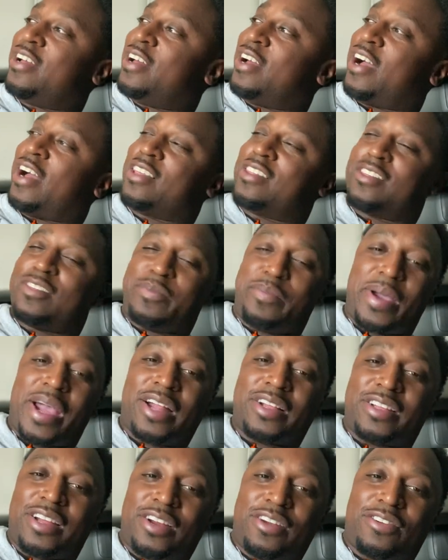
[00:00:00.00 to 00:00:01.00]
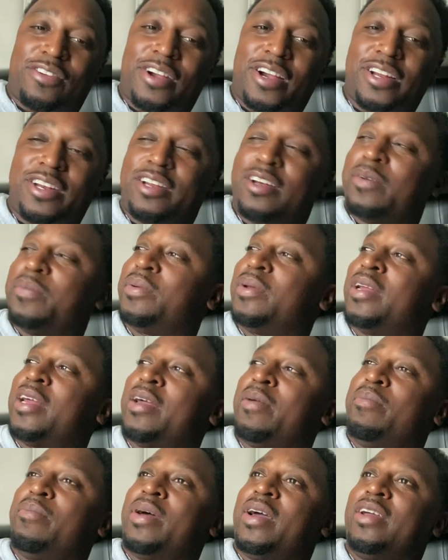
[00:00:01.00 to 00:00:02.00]
I just backed that trailer up in
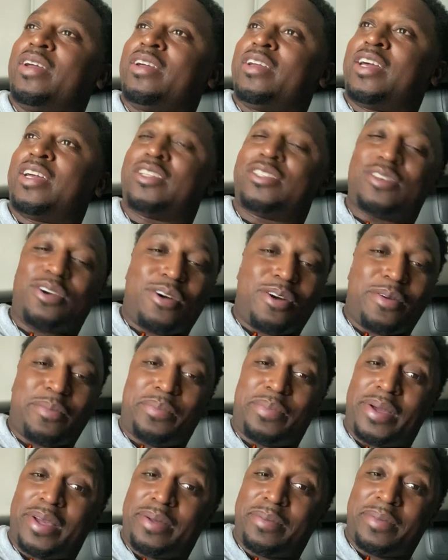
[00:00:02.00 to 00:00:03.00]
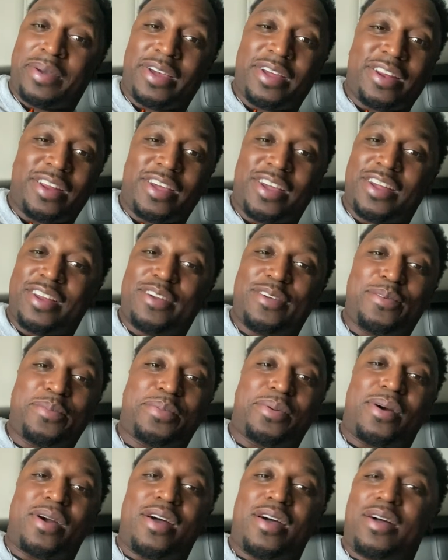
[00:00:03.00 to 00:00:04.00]
that torque bay, man, and had no
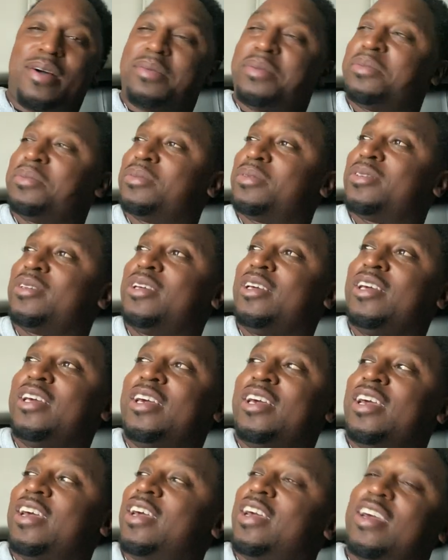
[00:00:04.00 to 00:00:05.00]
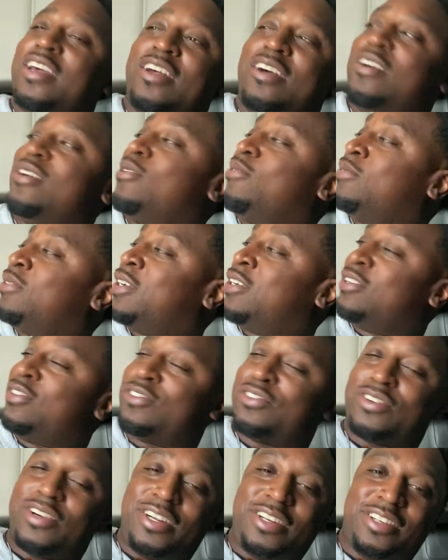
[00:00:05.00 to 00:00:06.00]
problems. It had a whole nother
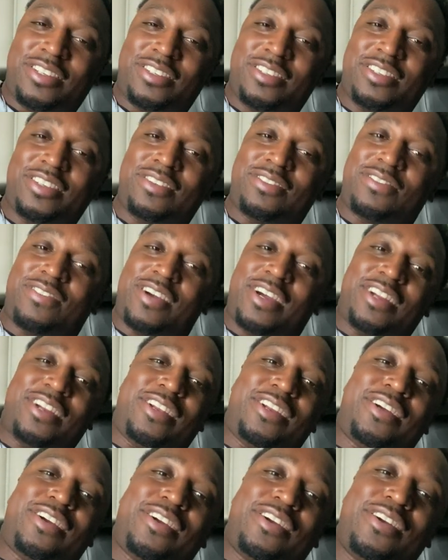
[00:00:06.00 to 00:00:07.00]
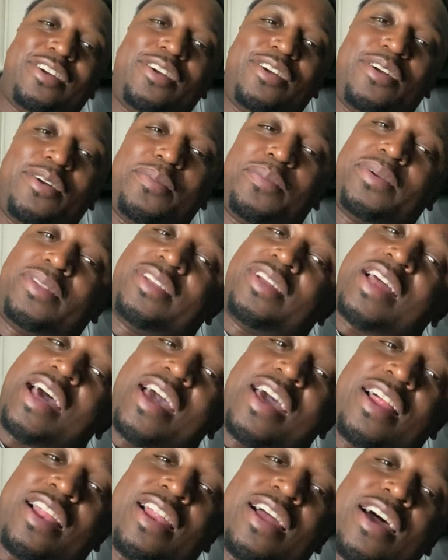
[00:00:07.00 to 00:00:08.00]
trailer sitting right there. But then I
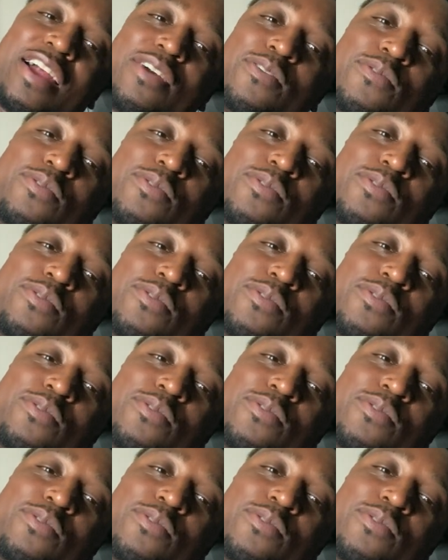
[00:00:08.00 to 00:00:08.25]
had a lot of